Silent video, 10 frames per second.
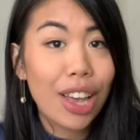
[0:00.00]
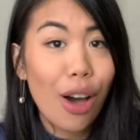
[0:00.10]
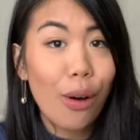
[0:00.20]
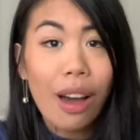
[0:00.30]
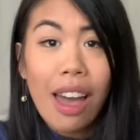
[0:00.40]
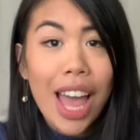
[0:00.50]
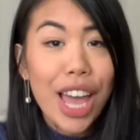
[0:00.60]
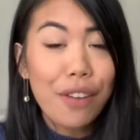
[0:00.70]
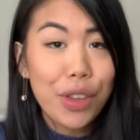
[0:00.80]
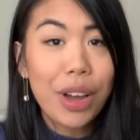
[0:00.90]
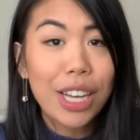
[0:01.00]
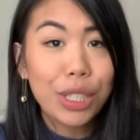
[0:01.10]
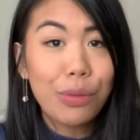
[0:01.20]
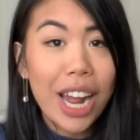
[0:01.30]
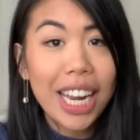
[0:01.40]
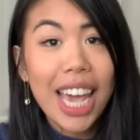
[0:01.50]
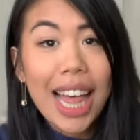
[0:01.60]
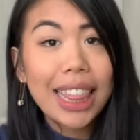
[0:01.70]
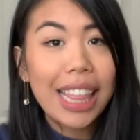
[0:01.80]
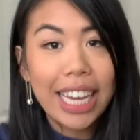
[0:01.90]
So if you guys are
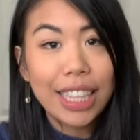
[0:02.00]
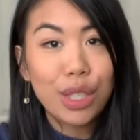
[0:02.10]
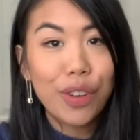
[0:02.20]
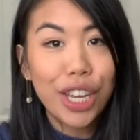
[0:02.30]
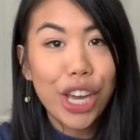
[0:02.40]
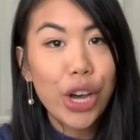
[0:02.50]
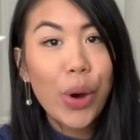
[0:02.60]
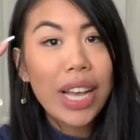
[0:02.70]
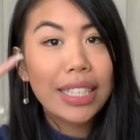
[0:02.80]
ready, like this video,